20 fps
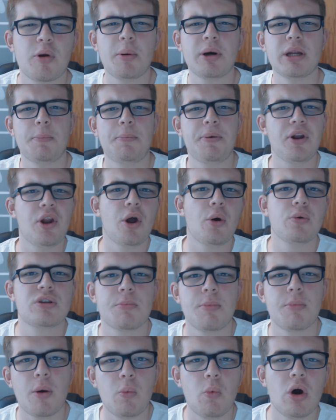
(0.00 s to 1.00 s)
Probably the
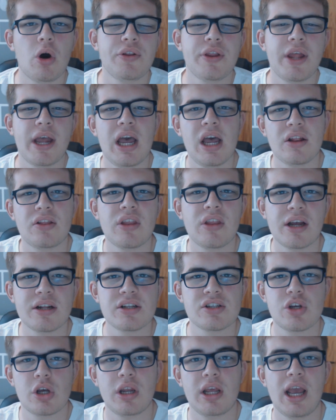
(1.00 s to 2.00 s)
penultimate one heading
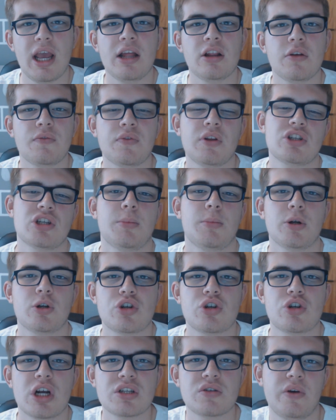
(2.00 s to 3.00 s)
into the end of the
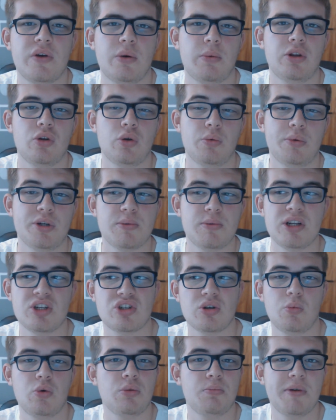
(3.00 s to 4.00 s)
summer transfer window, which
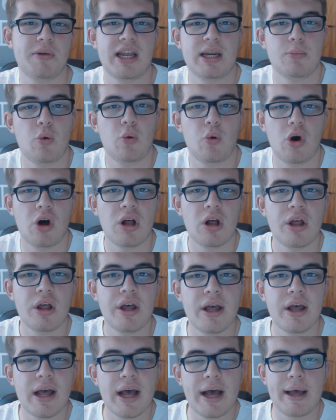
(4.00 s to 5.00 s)
means there won't be any more
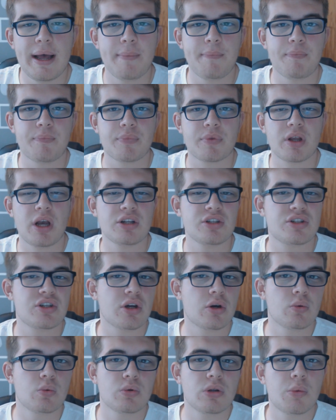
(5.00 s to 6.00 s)
um,
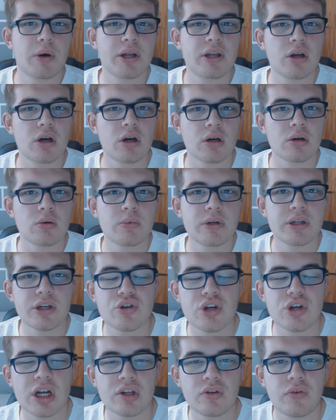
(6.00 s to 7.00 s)
until the winter when
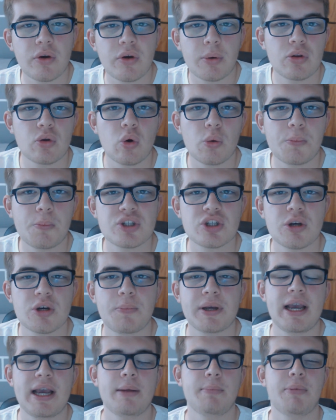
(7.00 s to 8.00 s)
the transfer window opens
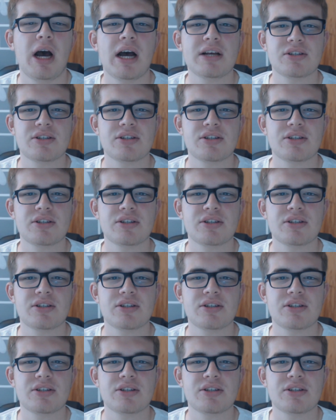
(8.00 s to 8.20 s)
up again.